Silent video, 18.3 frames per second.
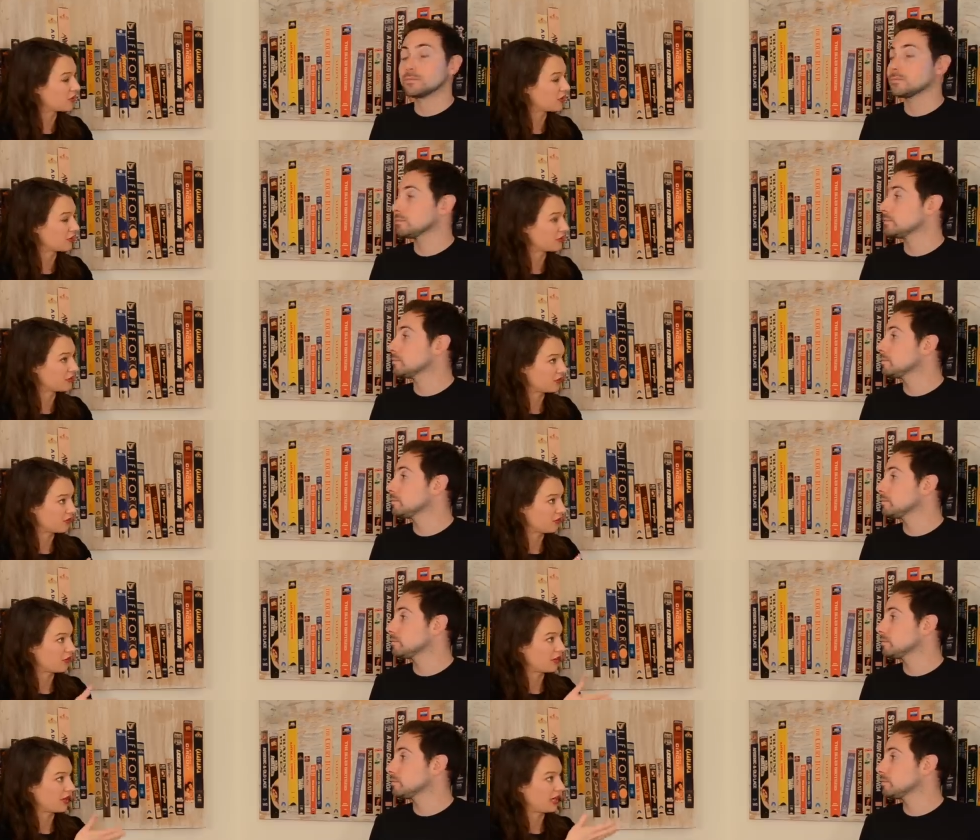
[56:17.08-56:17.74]
Speaker 1: her
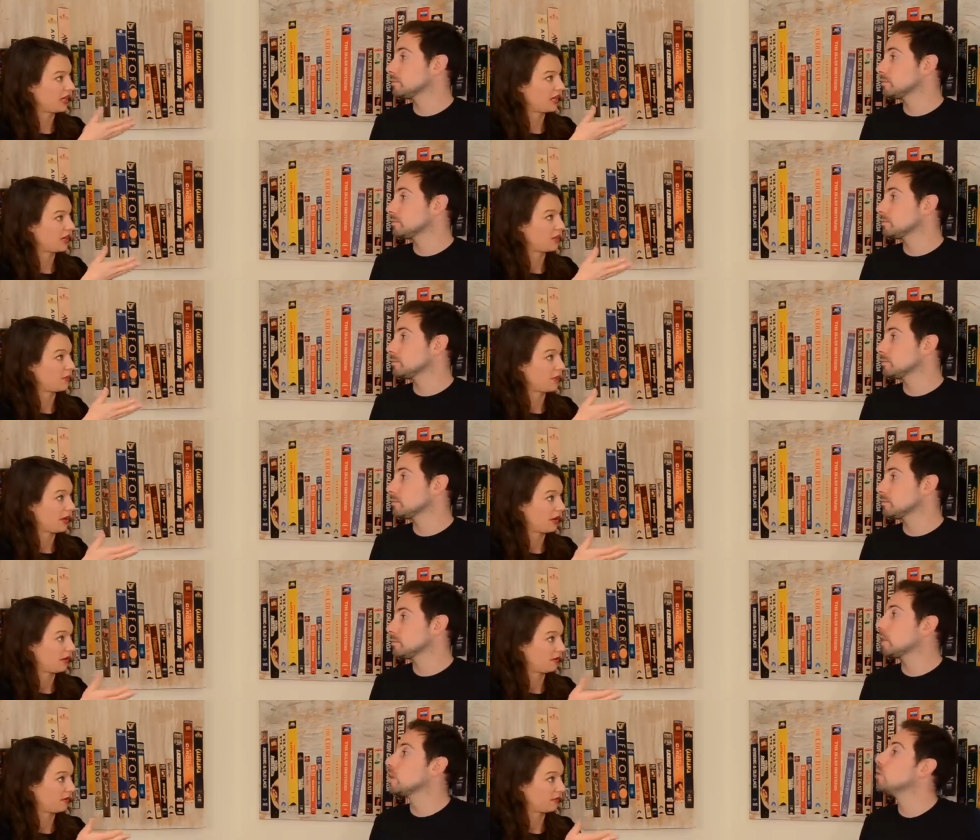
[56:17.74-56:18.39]
story
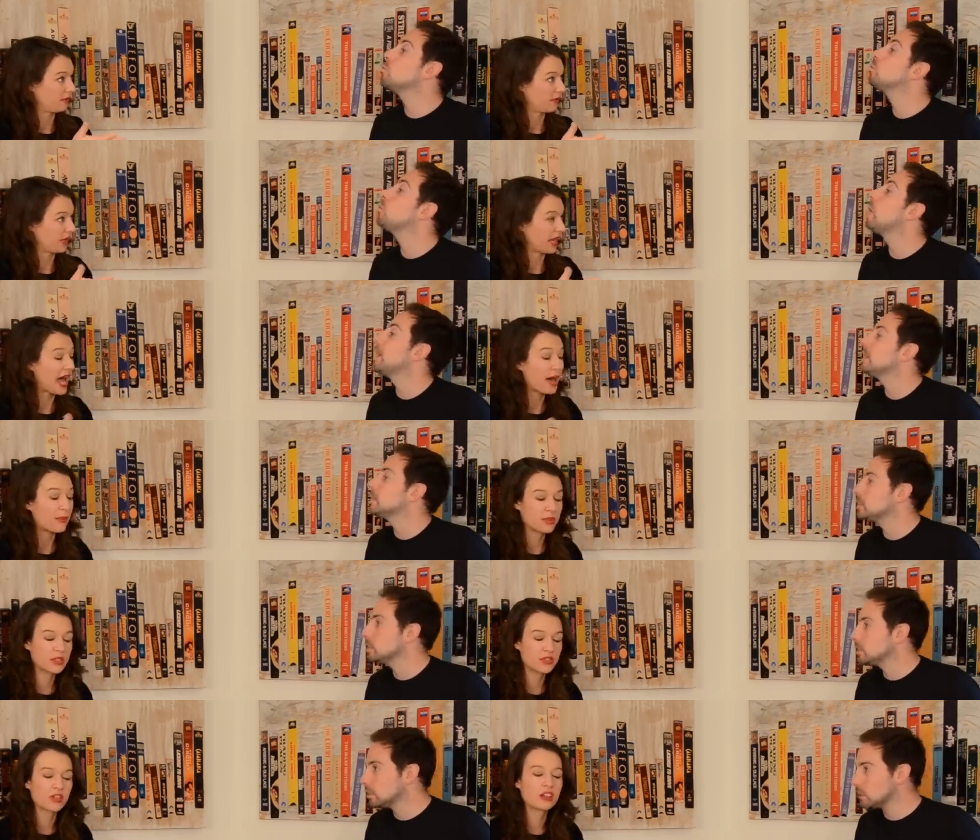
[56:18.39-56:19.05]
about what right.
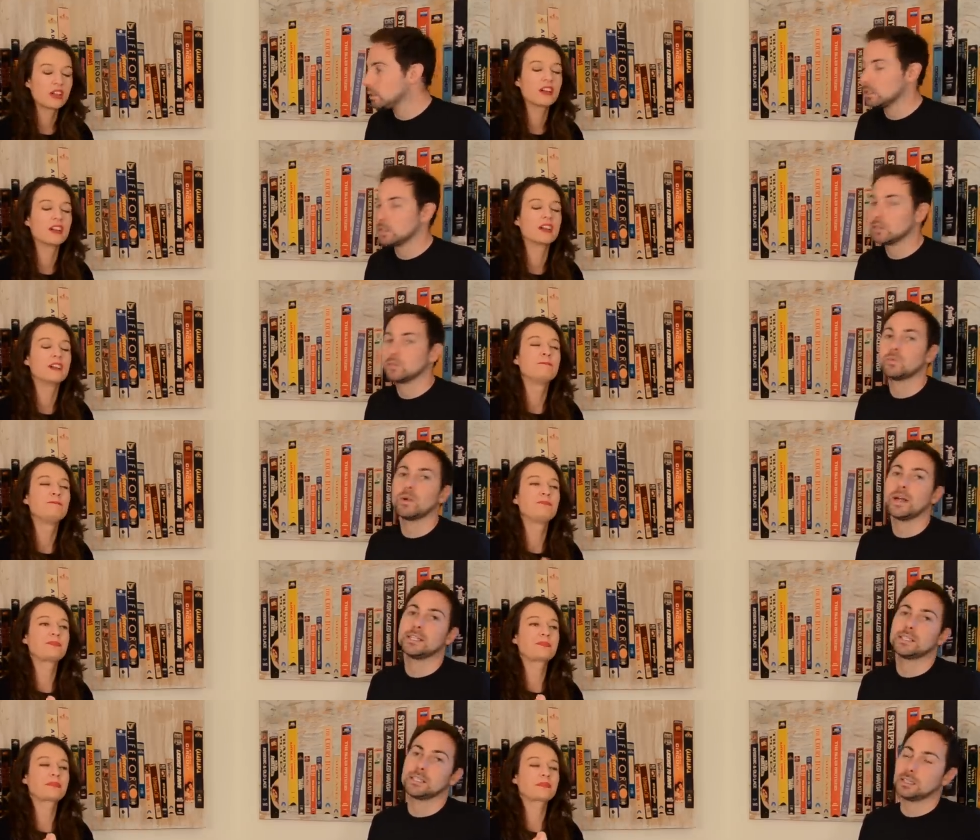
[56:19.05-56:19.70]
happened to her.
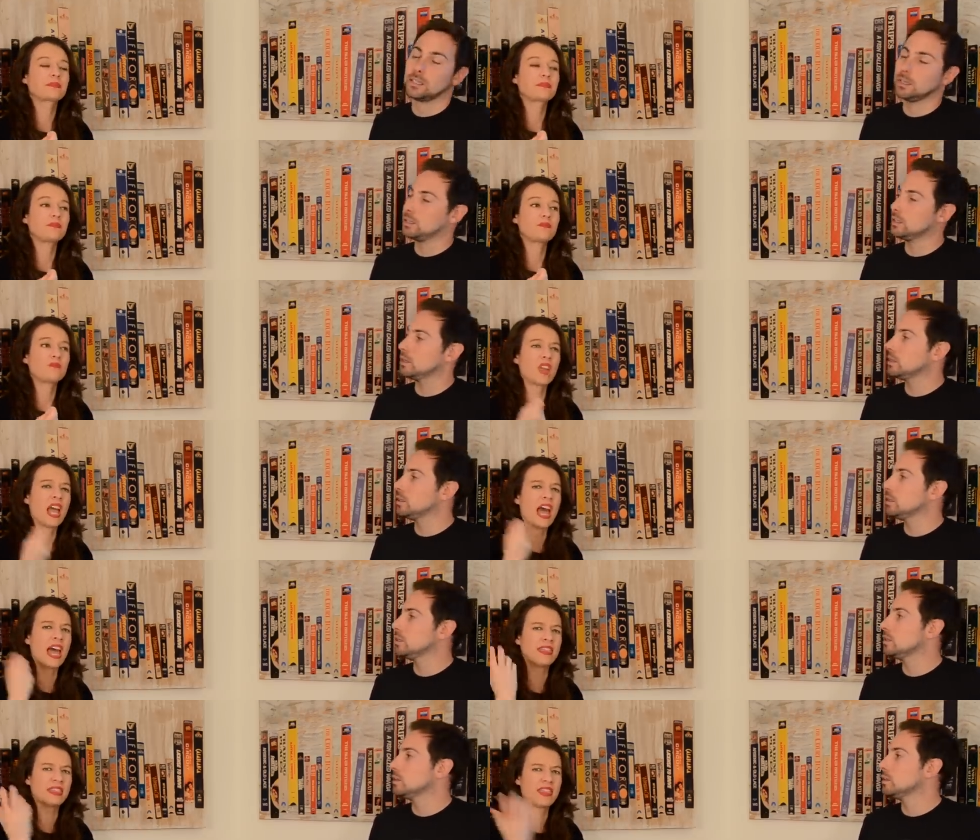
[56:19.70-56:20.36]
Right.
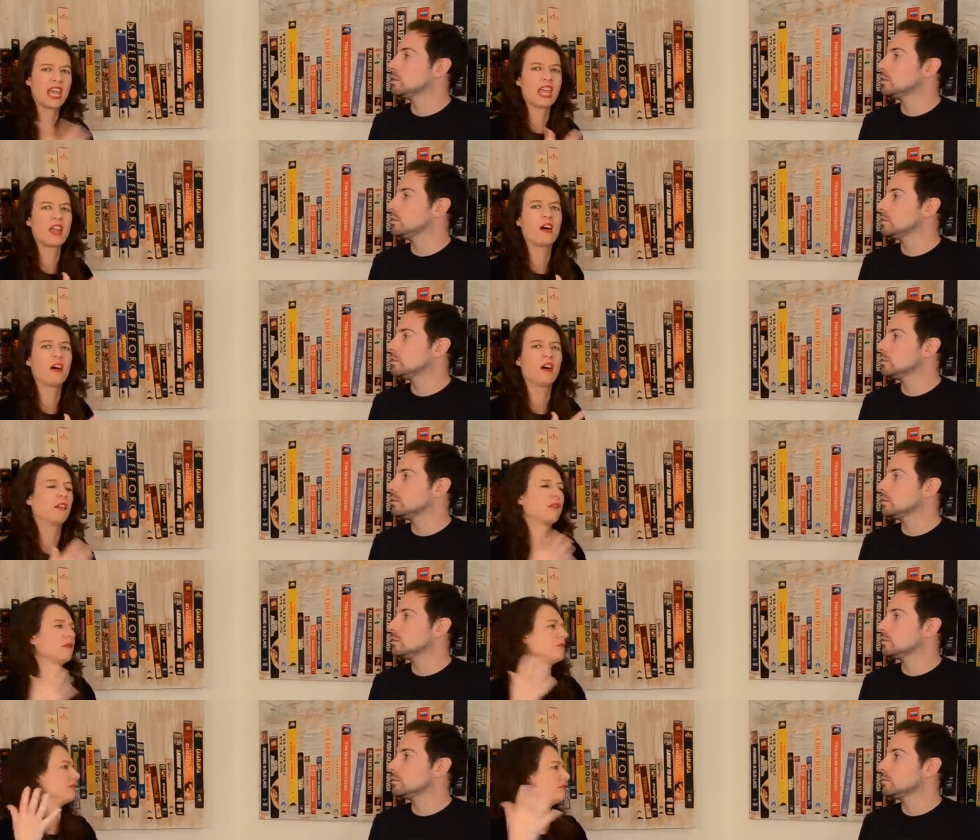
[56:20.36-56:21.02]
And they
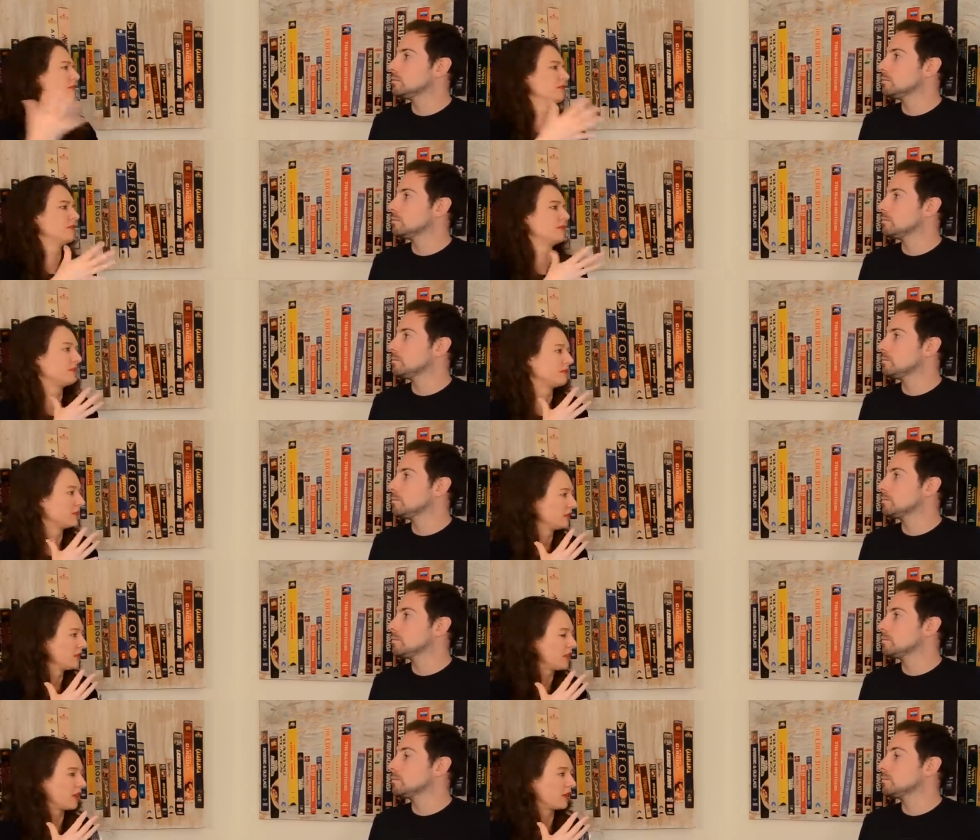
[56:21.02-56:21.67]
all,
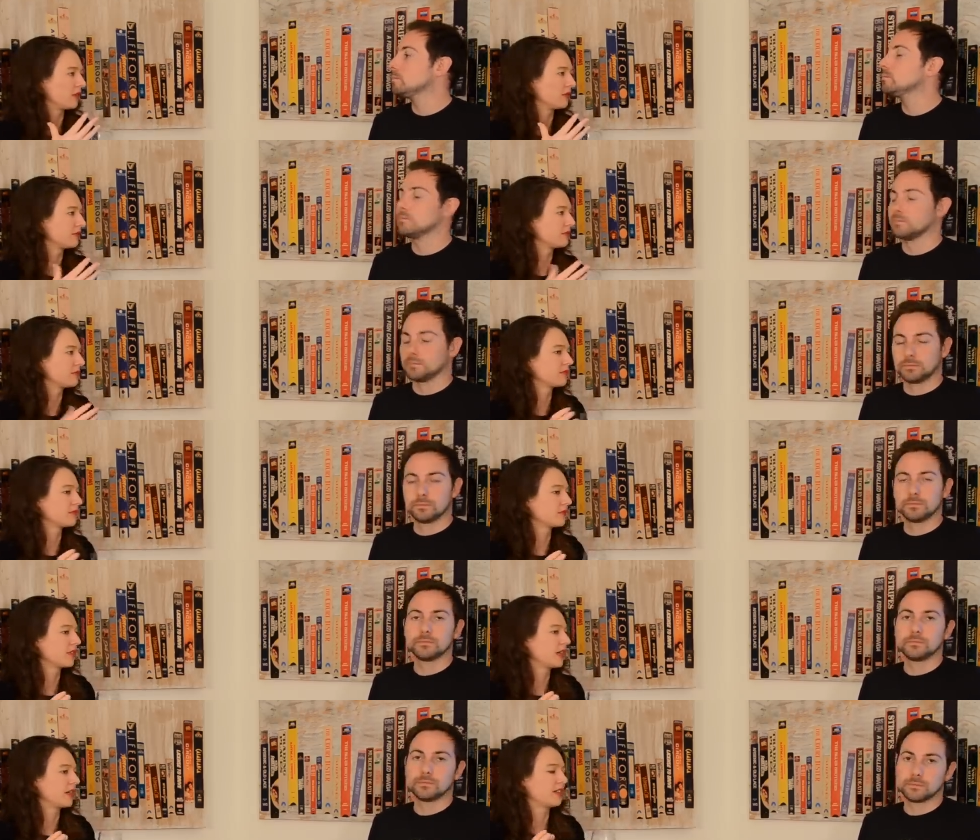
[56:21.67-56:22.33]
you know,
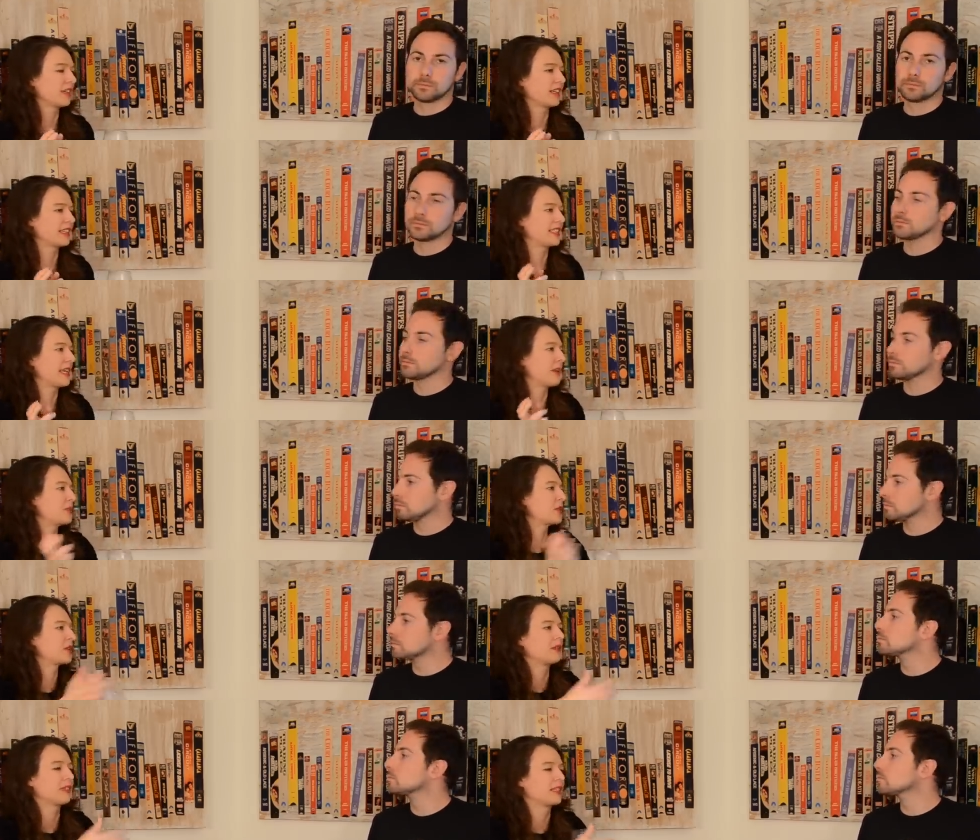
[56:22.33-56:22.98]

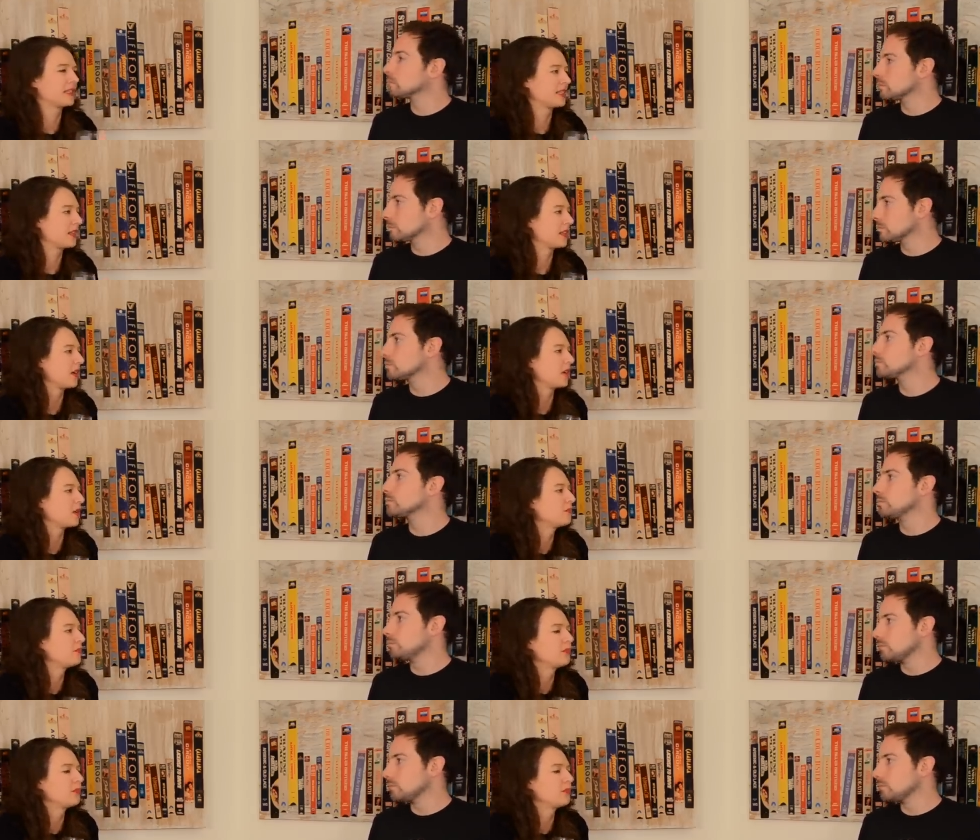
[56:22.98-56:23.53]
accept her into their